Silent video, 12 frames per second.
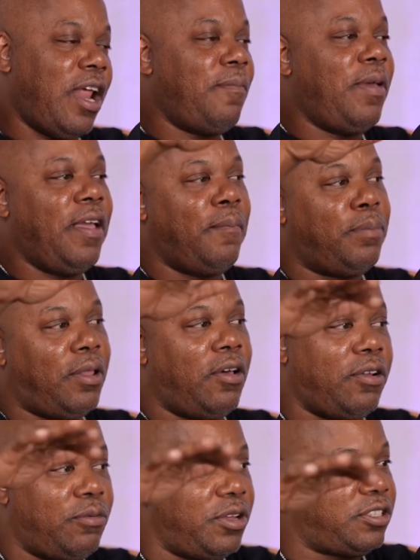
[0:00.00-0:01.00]
I made Blow
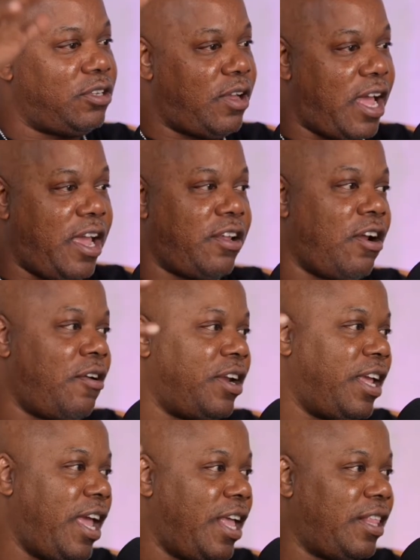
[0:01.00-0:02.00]
the Whistle, I had
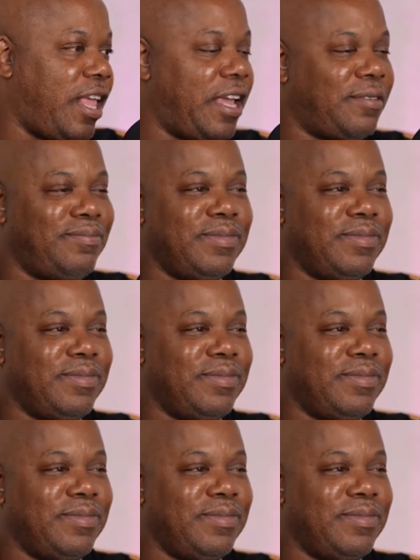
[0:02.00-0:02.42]
already had like